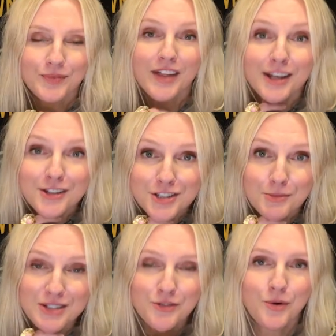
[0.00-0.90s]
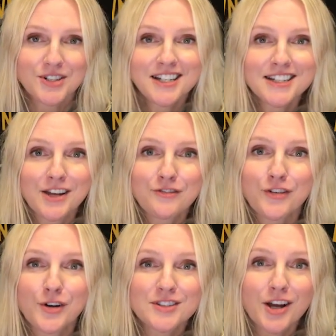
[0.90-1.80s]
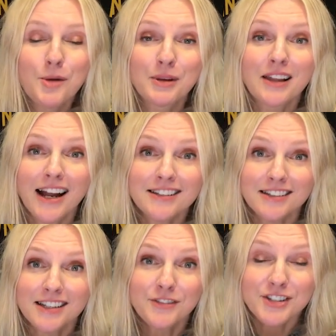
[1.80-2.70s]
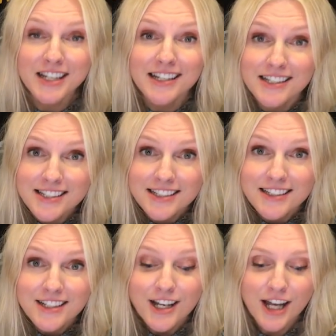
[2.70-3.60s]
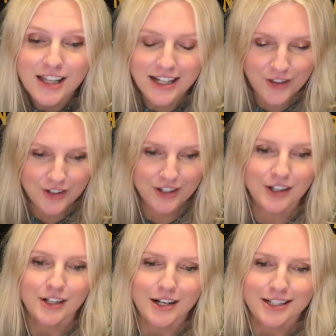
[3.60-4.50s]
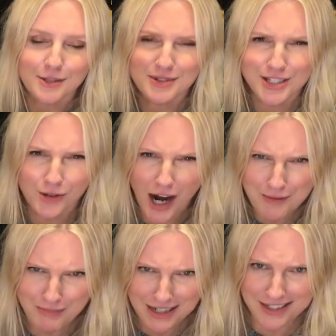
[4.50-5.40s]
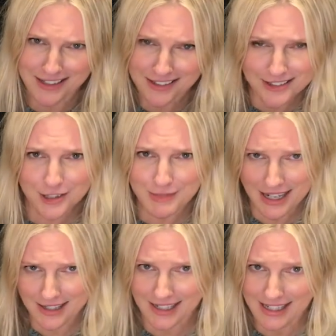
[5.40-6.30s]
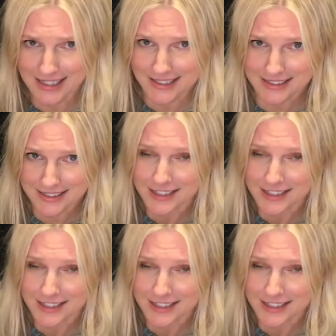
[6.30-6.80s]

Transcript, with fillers: Thank you so much for watching 10 Firsts. I hope you liked it. If you did, click the subscribe button. This is me clicking.